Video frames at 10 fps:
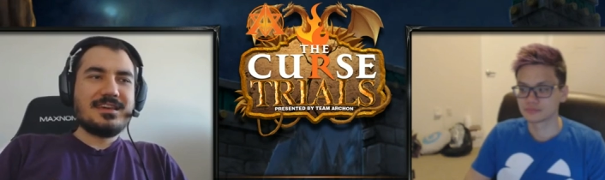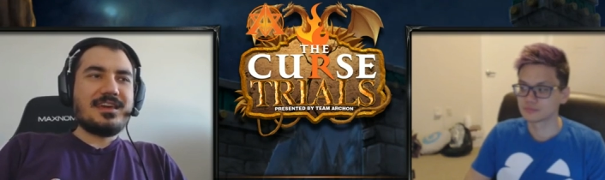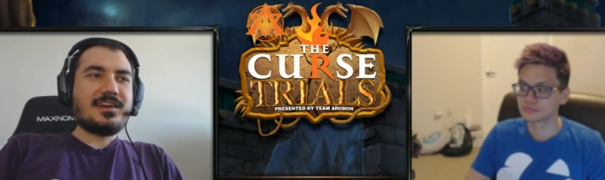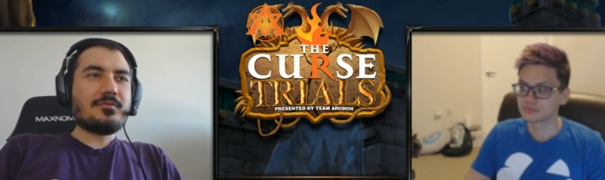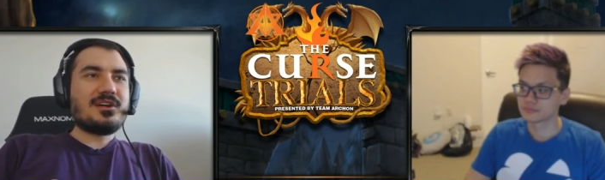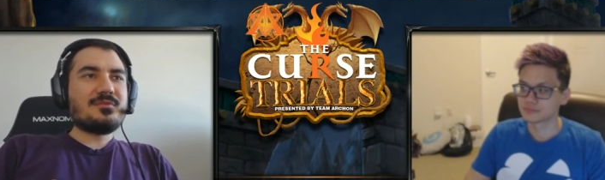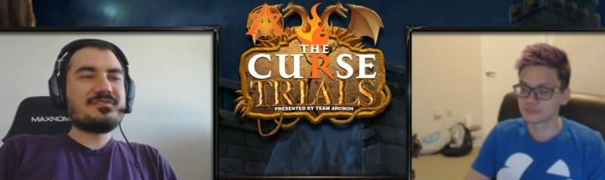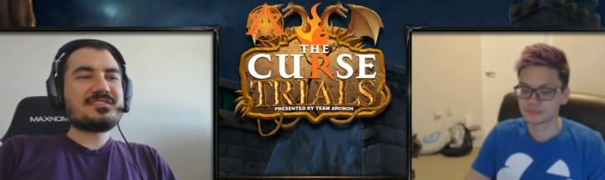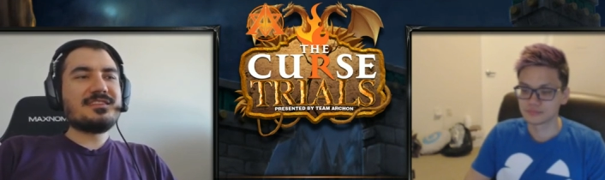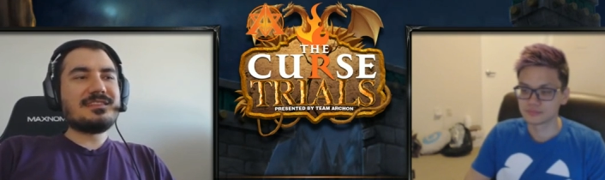Speaker 1: And while we've
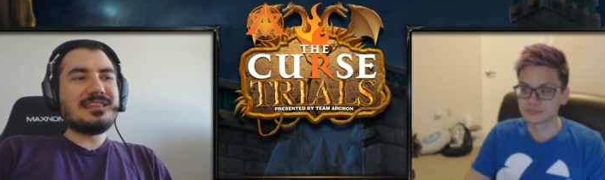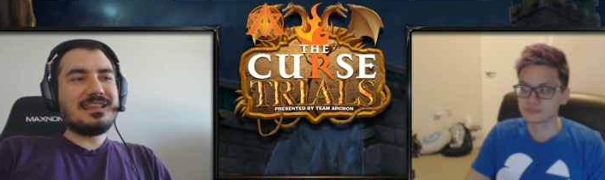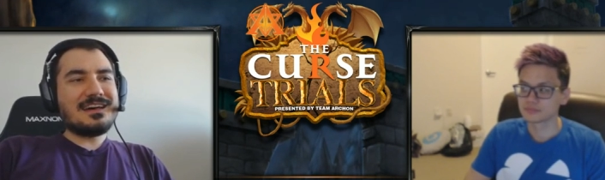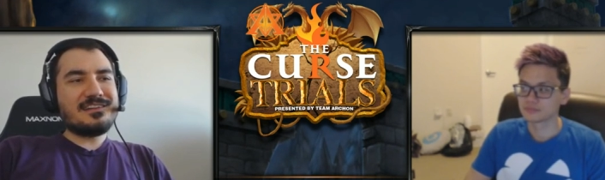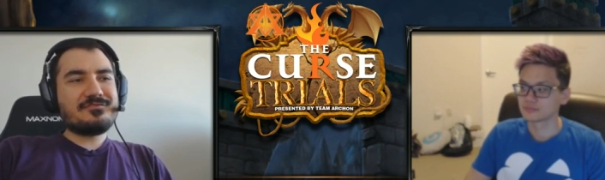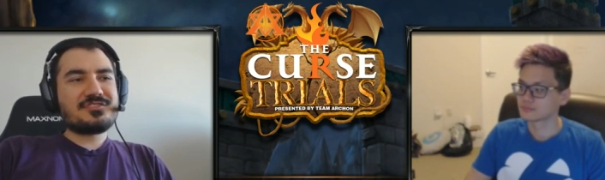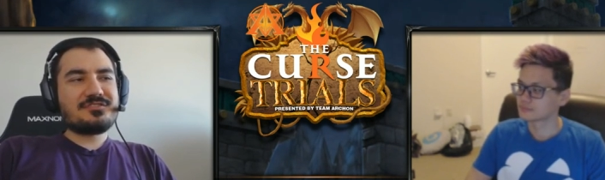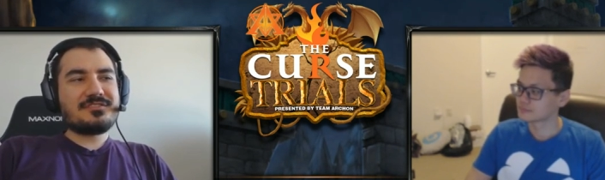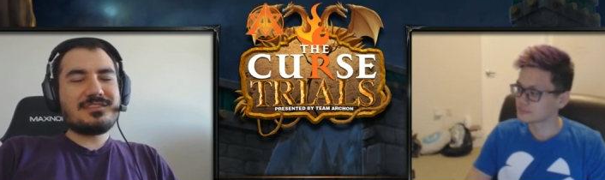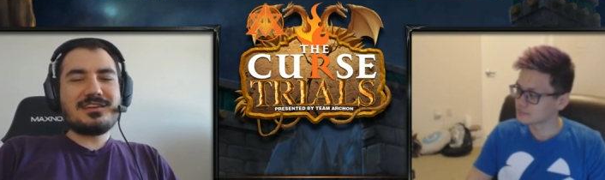seen a lot of
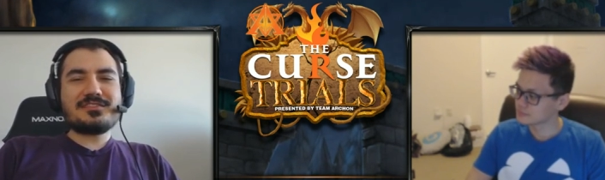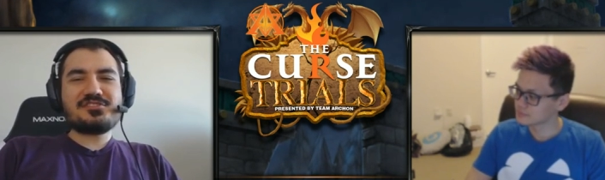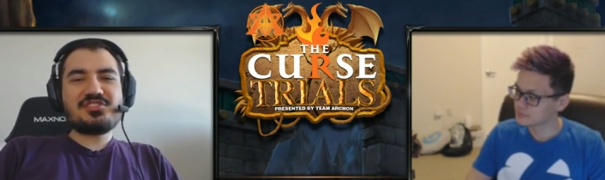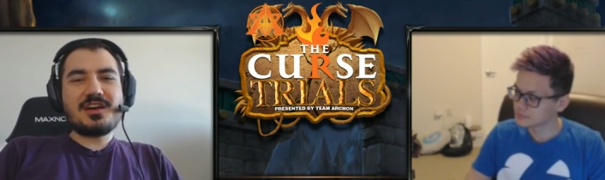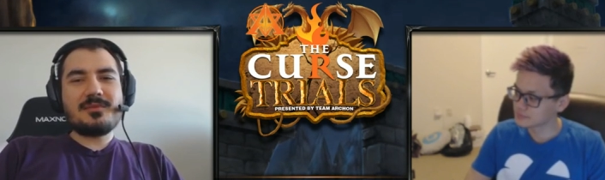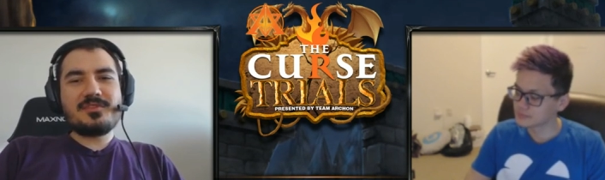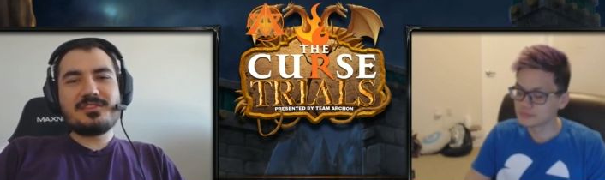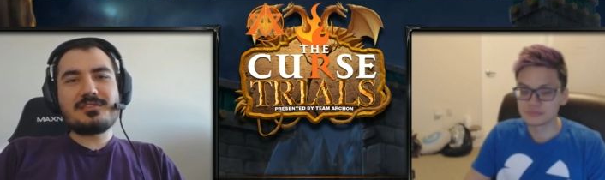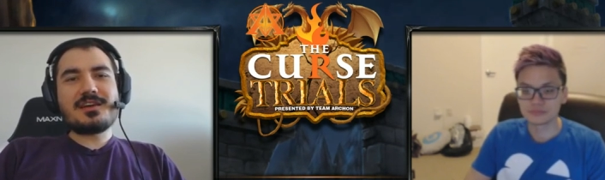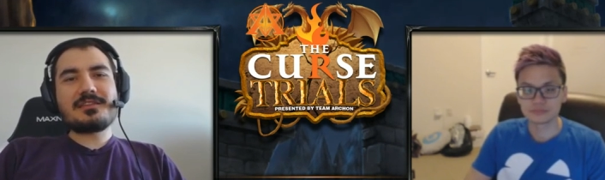Druid, a lot of Shaman,
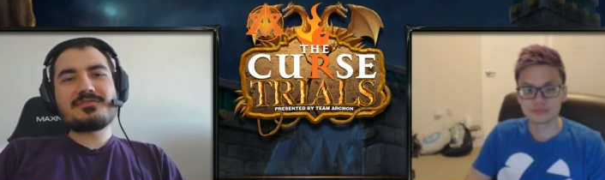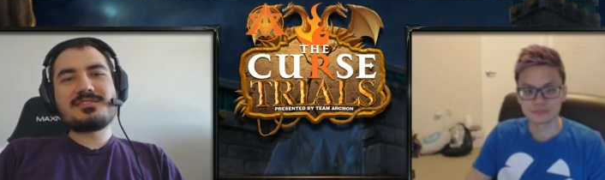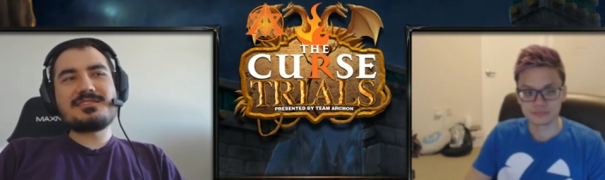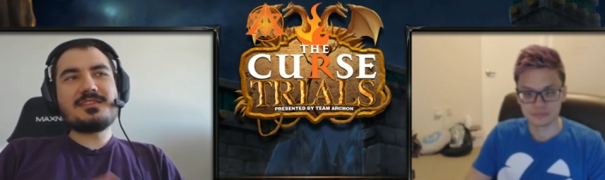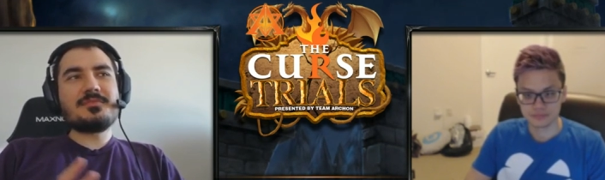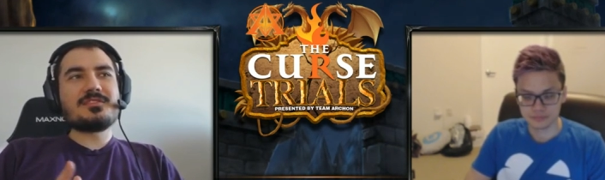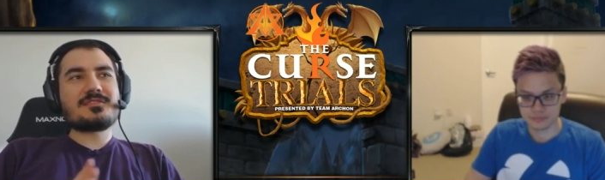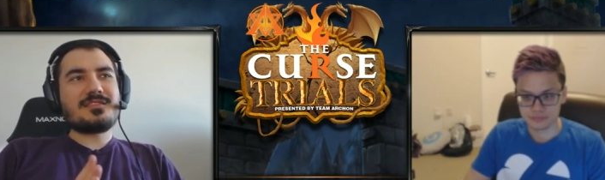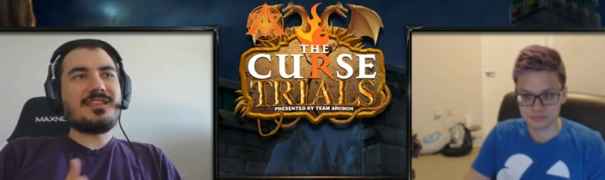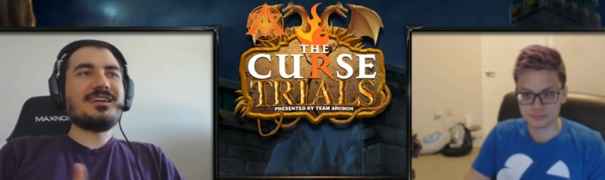a lot of similar
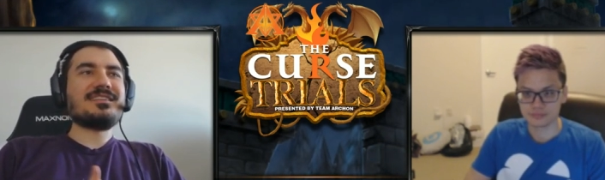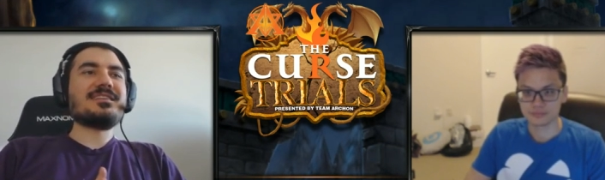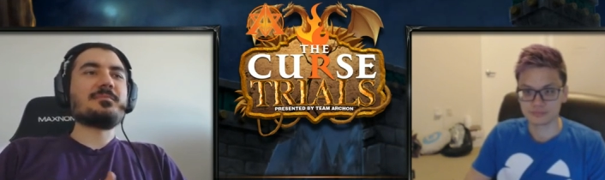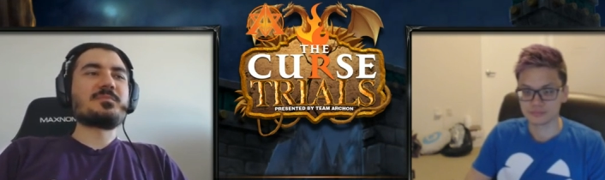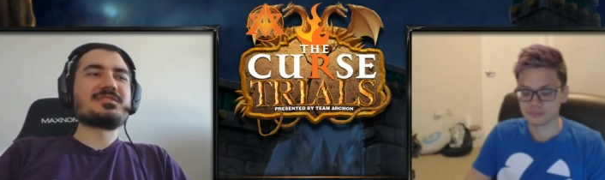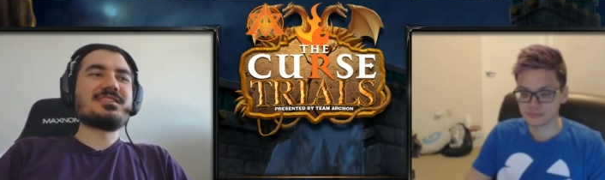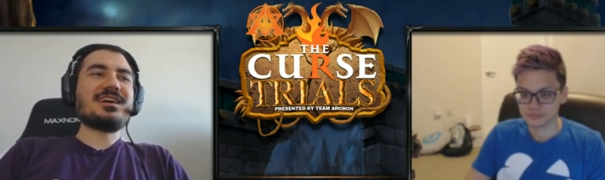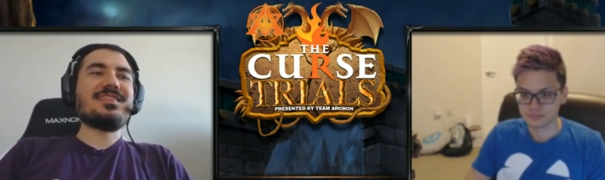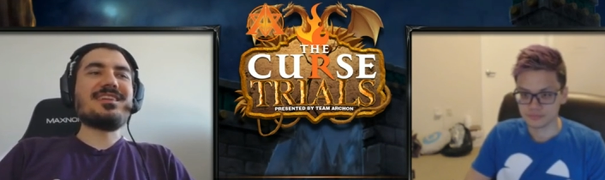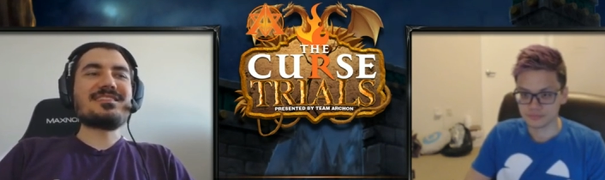lineups, I
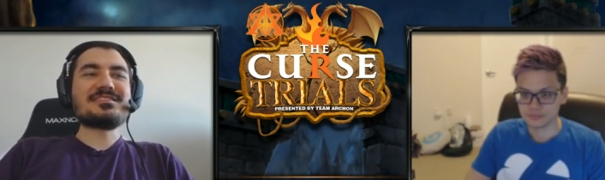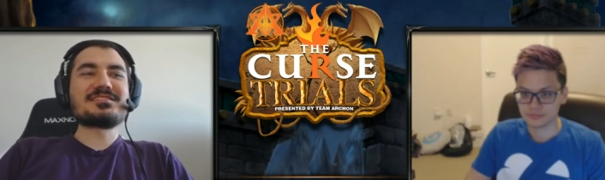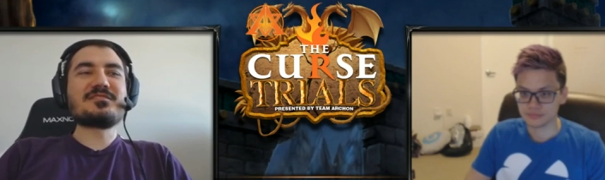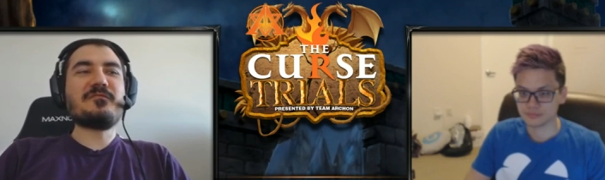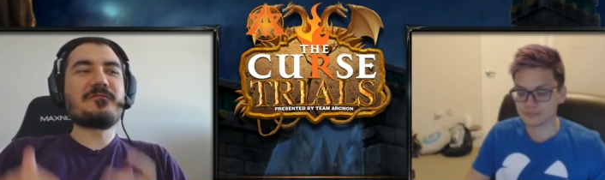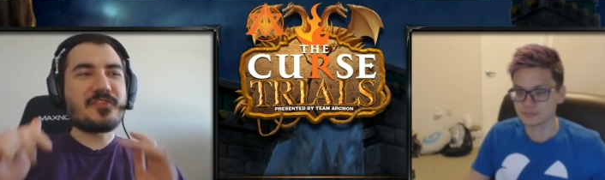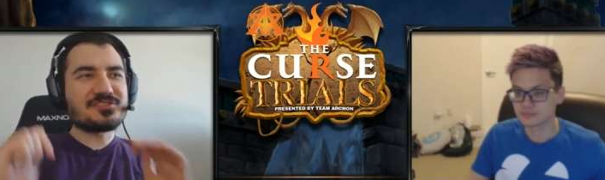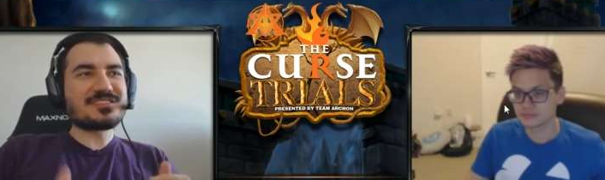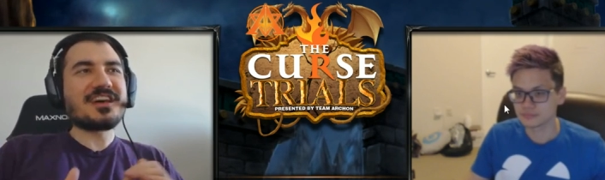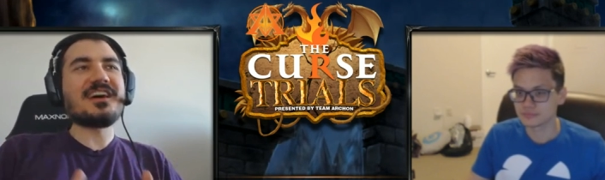think this is the
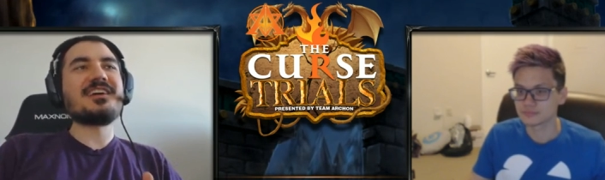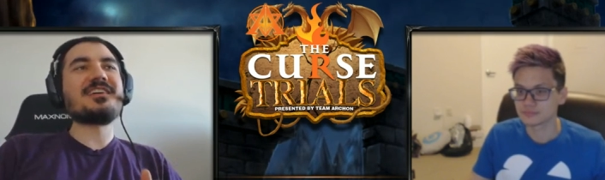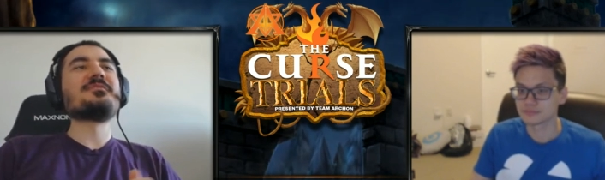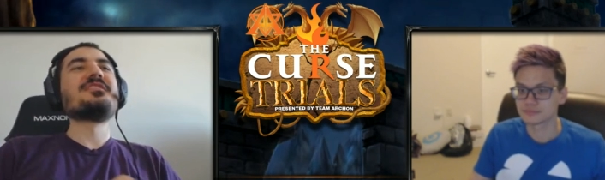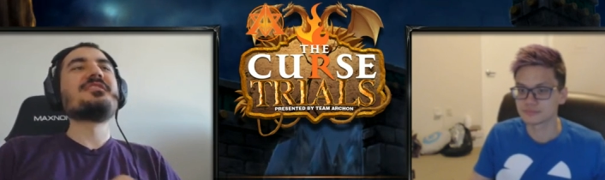first time